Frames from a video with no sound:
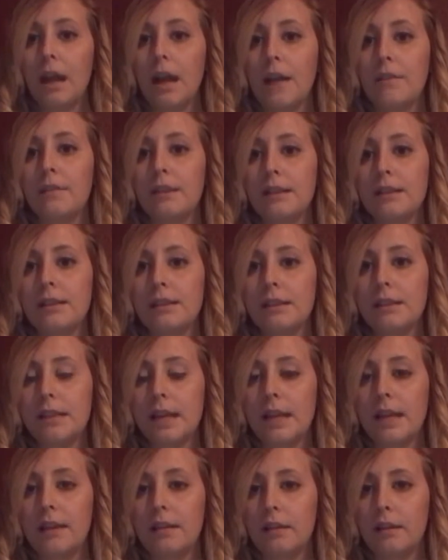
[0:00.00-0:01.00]
And then
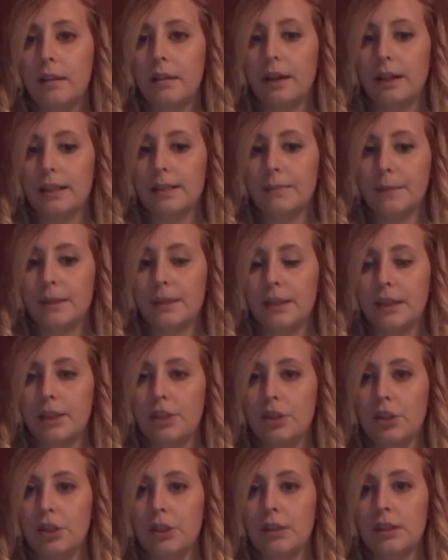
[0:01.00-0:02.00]
state clear
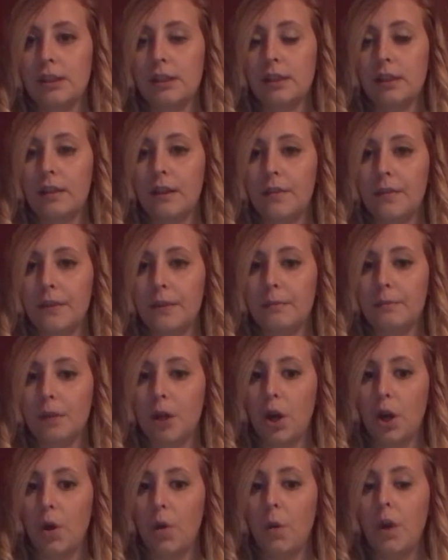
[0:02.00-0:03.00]
expectations to let them
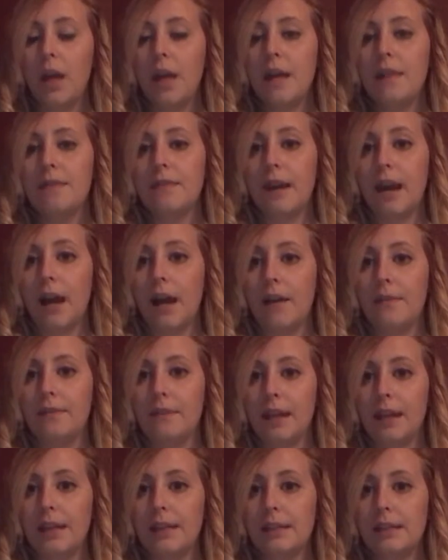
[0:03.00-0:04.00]
know that
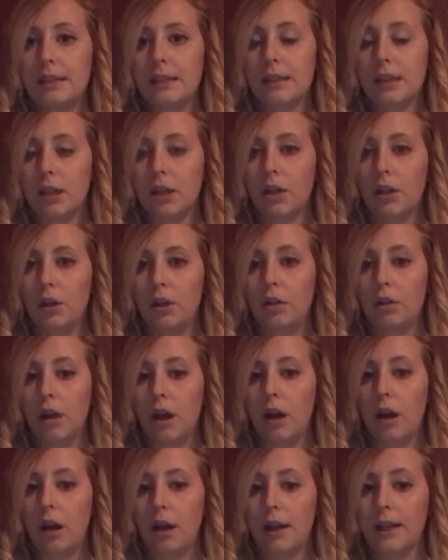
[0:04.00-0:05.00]
they still
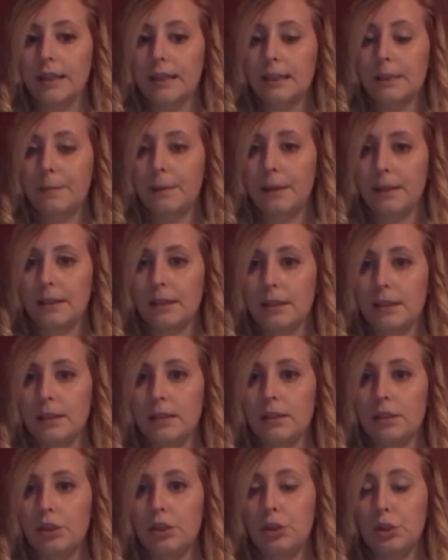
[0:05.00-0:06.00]
are
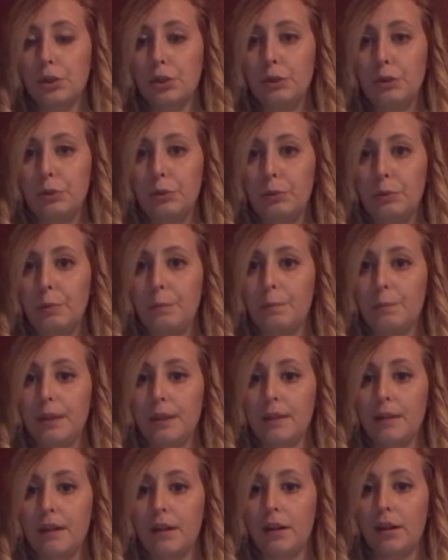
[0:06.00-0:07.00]
expected to
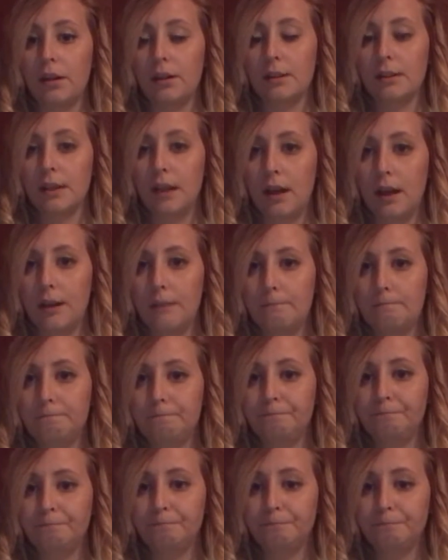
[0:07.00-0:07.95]
be there on time.